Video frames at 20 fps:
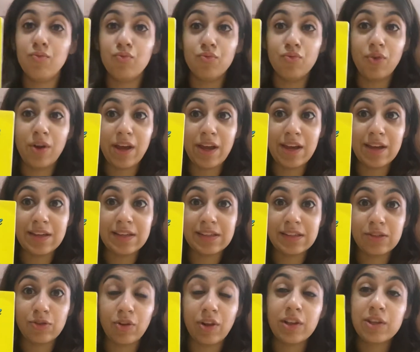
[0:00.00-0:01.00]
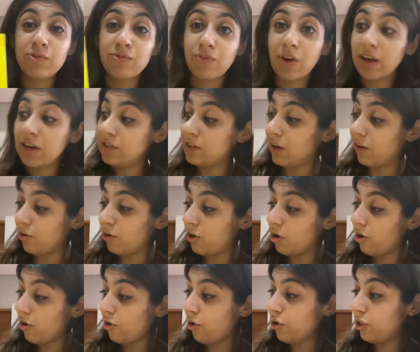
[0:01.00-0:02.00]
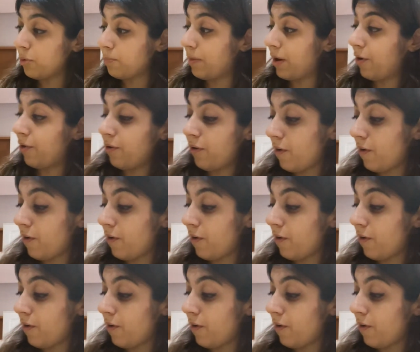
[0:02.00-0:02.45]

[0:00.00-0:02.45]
Rays. So let's find out all about